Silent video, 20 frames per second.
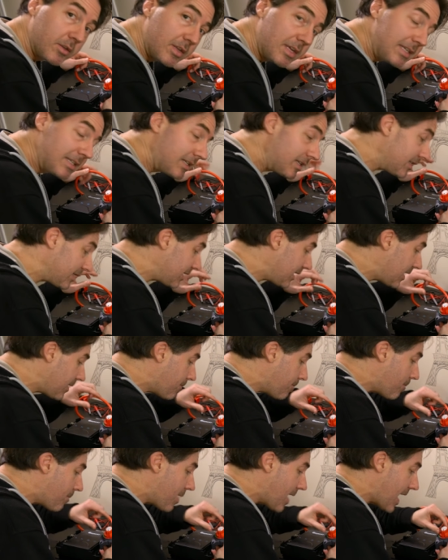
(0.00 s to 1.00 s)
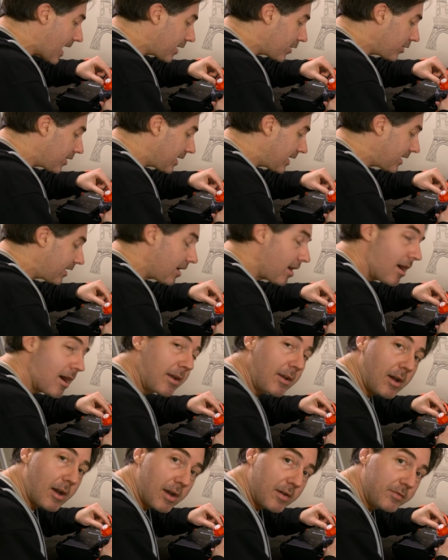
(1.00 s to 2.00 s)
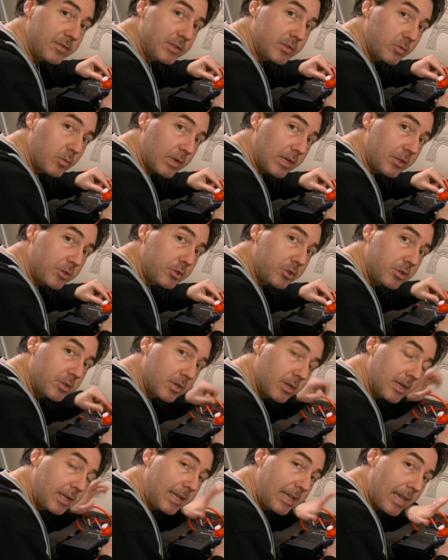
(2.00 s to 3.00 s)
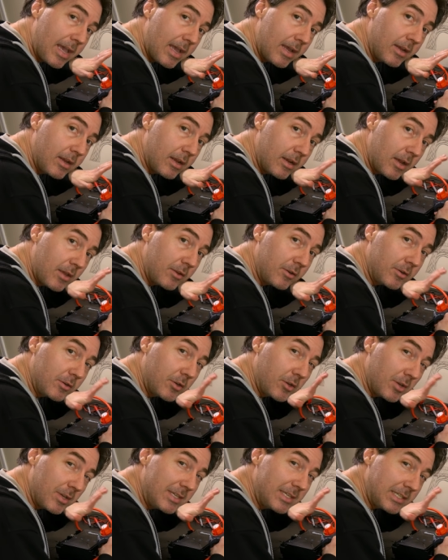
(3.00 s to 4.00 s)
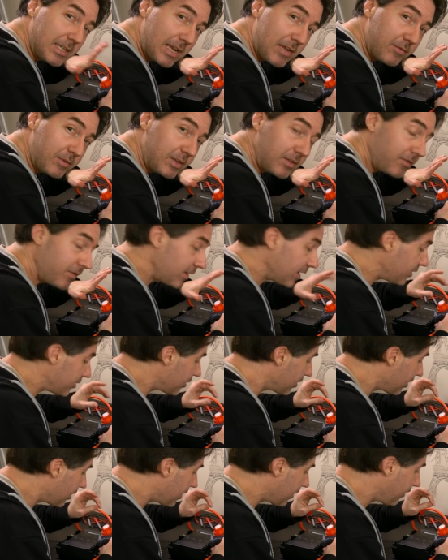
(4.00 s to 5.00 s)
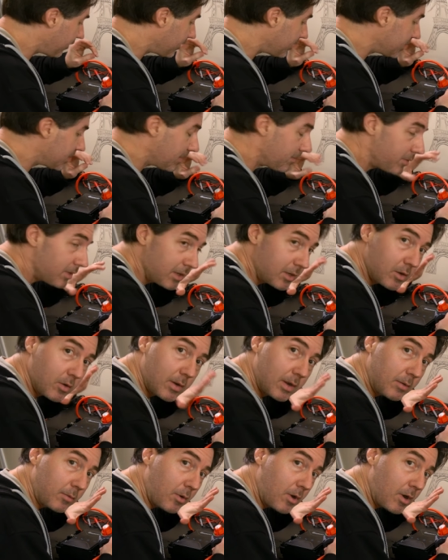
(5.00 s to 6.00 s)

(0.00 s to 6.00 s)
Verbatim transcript: So this is the battery cutoff switch. Again, another good safety feature. If there's something going